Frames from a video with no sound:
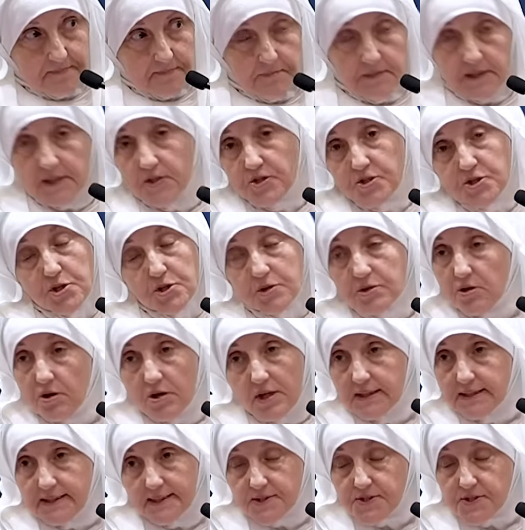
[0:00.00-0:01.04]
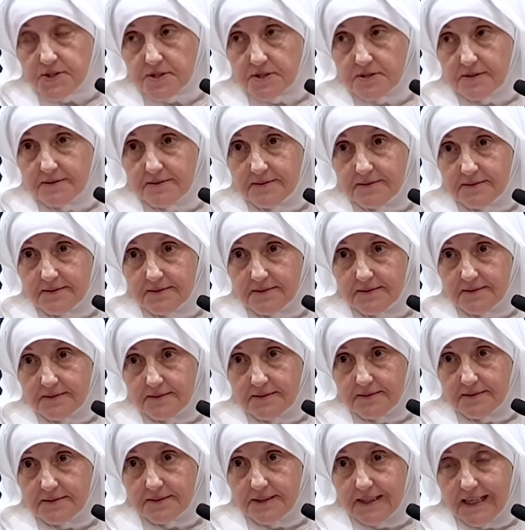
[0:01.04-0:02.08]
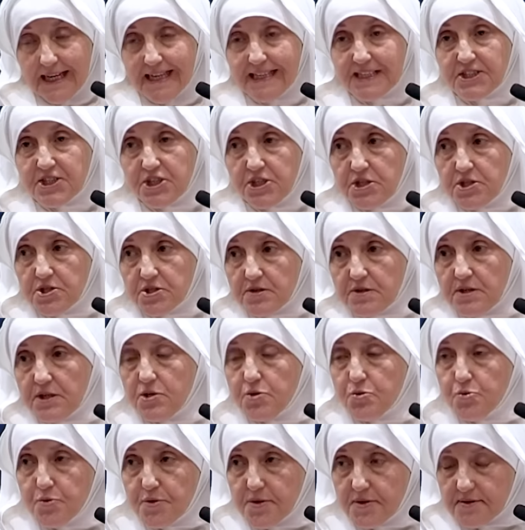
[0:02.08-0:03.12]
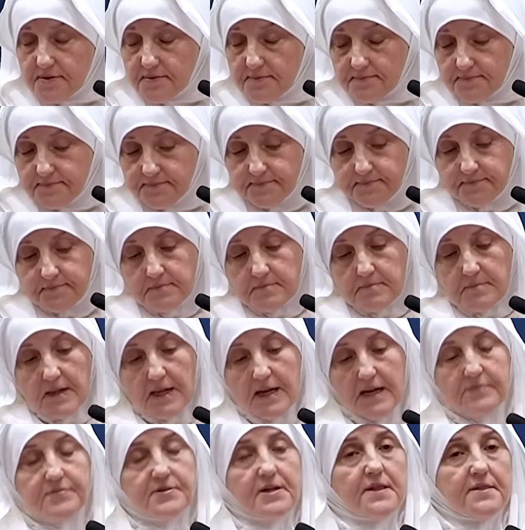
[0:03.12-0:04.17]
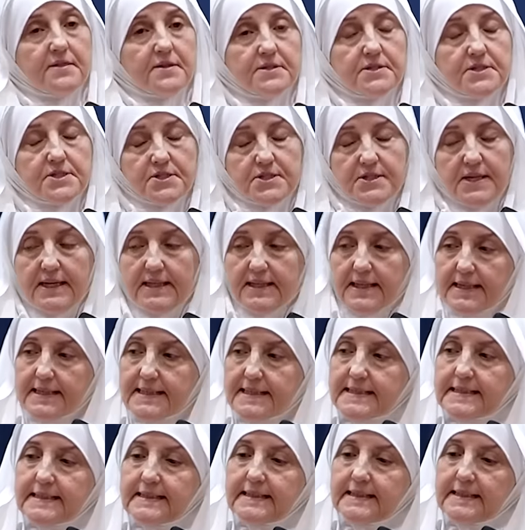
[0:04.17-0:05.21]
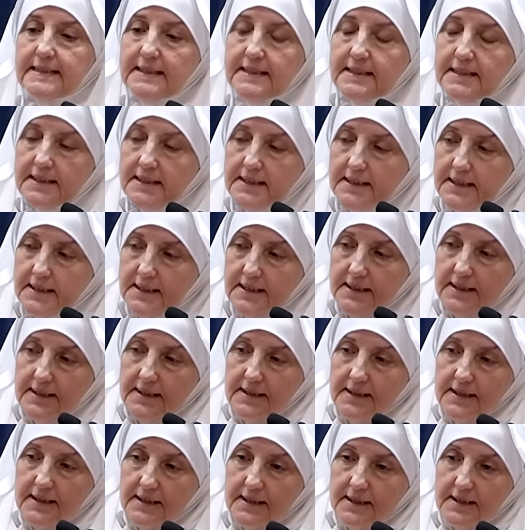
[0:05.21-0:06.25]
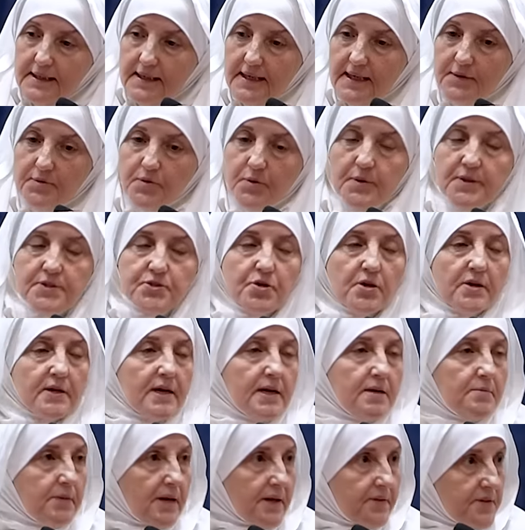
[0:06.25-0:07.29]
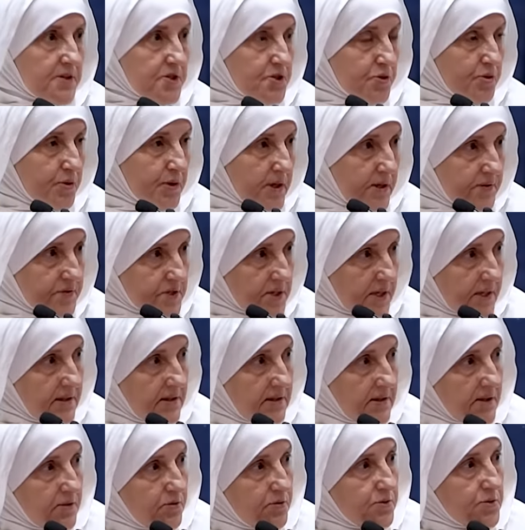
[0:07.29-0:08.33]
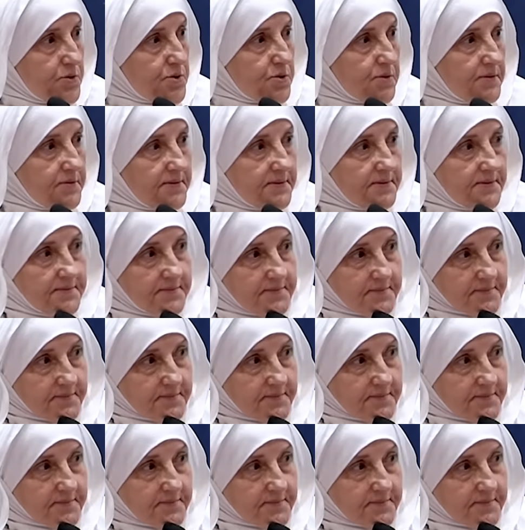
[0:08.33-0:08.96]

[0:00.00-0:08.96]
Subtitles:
Because you're honest. I teach the youth every Thursday night. And we were talking about the story of Sayyidina Yusuf.